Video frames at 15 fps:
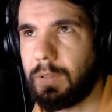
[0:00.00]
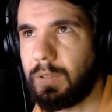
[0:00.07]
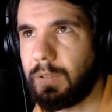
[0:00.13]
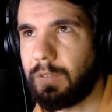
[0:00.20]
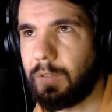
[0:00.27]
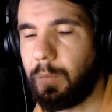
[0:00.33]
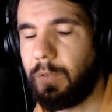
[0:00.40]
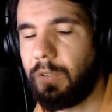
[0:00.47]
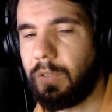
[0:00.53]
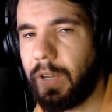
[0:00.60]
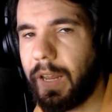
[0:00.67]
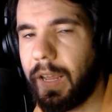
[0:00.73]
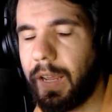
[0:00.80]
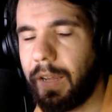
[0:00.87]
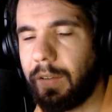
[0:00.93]
some
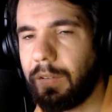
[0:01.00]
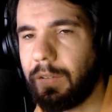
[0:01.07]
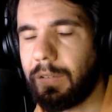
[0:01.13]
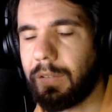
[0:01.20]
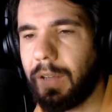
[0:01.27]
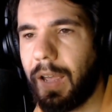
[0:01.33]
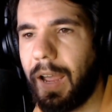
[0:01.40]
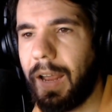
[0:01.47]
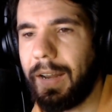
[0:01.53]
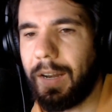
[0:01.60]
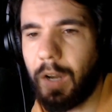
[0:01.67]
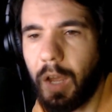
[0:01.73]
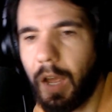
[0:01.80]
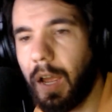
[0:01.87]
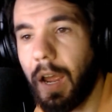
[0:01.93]
stairs, and
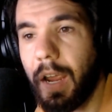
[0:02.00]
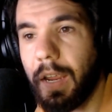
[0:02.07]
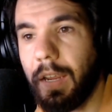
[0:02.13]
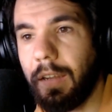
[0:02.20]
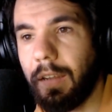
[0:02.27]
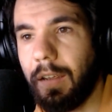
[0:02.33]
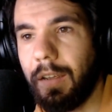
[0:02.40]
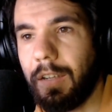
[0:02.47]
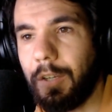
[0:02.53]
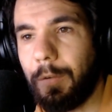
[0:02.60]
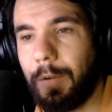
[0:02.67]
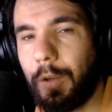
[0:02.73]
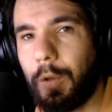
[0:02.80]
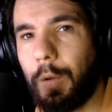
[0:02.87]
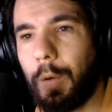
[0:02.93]
then hey, you're
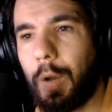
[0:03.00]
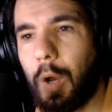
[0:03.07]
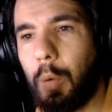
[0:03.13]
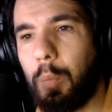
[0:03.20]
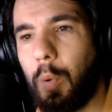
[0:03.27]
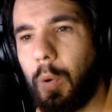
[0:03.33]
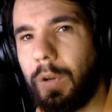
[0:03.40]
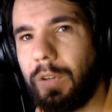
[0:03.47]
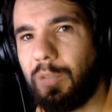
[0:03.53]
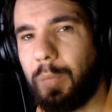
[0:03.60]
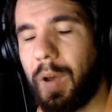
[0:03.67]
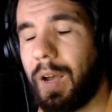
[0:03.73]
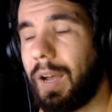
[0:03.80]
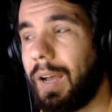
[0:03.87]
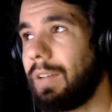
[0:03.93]
at a good old boys
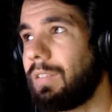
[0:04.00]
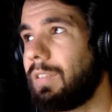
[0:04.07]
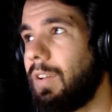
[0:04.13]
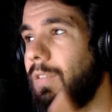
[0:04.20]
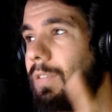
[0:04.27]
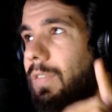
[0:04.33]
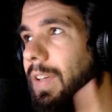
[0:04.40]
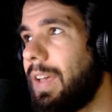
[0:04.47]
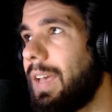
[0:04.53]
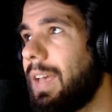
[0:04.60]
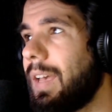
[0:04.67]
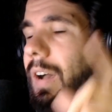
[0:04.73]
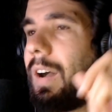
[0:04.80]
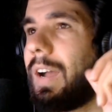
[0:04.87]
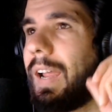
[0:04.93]
bar. So
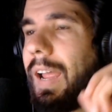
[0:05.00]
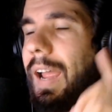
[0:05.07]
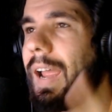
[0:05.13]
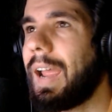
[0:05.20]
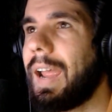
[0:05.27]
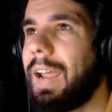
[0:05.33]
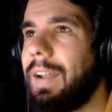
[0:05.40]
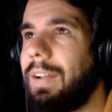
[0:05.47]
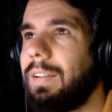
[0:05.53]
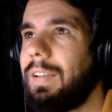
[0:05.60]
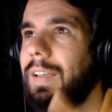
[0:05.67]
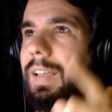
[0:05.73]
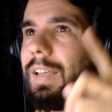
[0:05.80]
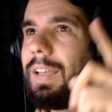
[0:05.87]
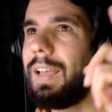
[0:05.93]
there I had
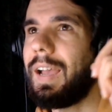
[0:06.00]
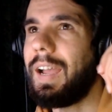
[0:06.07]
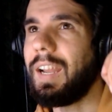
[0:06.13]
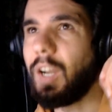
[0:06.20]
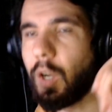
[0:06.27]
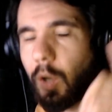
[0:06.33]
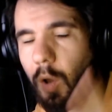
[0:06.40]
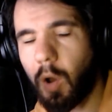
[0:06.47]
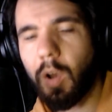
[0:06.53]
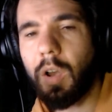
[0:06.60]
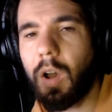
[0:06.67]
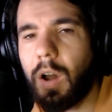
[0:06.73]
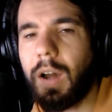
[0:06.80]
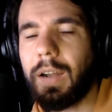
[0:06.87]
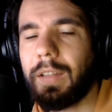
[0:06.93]
a Long
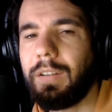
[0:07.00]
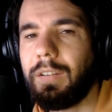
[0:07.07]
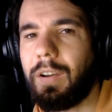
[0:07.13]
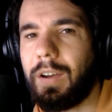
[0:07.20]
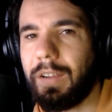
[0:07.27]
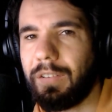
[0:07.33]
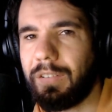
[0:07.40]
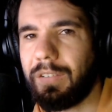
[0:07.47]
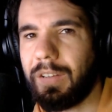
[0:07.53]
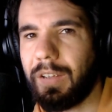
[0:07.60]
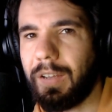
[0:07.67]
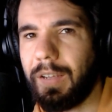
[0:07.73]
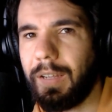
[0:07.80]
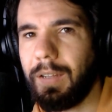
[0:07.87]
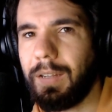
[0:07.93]
Island iced
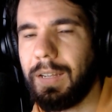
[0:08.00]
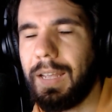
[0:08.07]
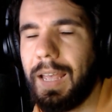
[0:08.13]
tea